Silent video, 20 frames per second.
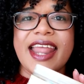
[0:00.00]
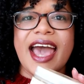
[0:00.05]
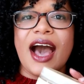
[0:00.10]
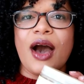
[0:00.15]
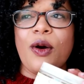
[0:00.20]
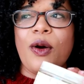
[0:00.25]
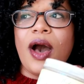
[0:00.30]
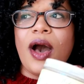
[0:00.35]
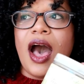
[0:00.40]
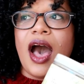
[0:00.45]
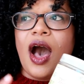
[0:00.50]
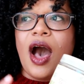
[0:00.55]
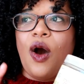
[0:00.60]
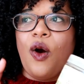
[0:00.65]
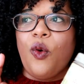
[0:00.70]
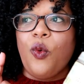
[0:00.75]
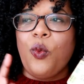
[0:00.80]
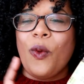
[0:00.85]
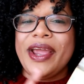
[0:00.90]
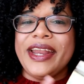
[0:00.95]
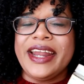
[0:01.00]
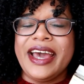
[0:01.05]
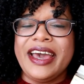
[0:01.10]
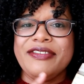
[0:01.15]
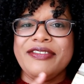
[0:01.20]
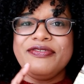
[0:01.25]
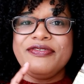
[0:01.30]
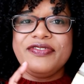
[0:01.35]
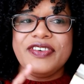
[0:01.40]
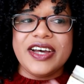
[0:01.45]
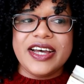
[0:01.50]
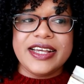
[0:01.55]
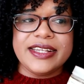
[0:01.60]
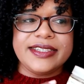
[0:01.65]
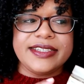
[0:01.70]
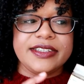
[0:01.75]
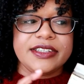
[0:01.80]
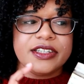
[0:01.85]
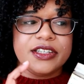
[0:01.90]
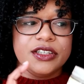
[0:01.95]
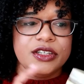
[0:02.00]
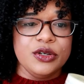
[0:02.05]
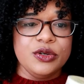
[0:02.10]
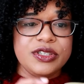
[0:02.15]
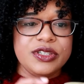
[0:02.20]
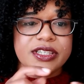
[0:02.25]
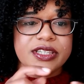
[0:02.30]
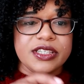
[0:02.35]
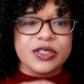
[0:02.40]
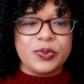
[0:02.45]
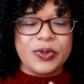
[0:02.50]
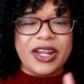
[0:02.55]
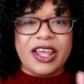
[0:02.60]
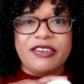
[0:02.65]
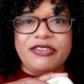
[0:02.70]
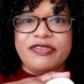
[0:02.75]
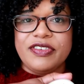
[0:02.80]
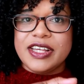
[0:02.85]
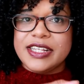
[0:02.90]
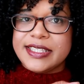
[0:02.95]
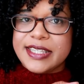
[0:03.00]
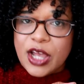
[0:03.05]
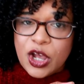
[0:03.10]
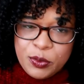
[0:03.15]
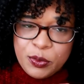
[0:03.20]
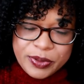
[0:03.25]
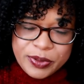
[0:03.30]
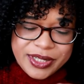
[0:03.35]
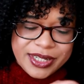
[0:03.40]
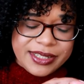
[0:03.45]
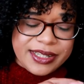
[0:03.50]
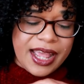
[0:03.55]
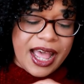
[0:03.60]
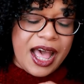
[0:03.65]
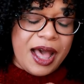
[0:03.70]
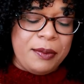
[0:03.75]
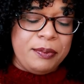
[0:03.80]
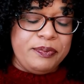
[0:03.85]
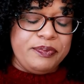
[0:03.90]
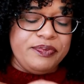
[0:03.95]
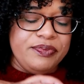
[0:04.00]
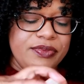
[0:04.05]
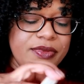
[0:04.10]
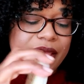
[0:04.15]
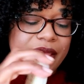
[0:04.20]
Now, when I first used this, when I first opened it up